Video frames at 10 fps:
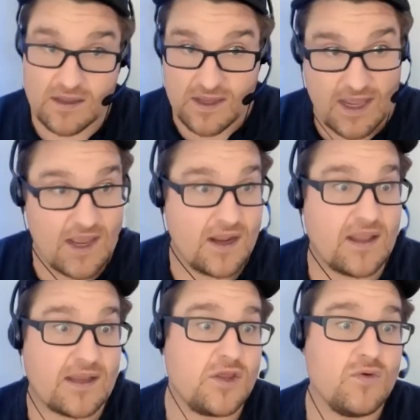like AI,
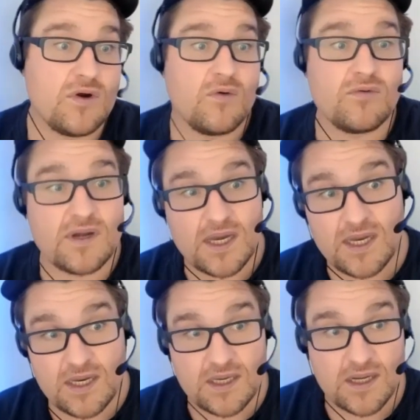like you don't
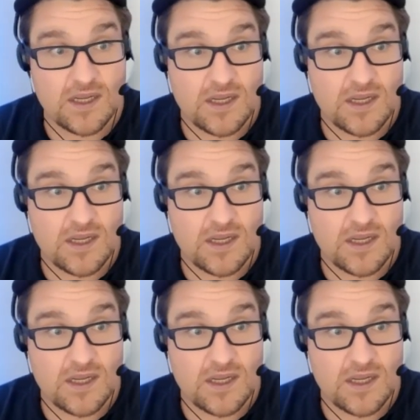need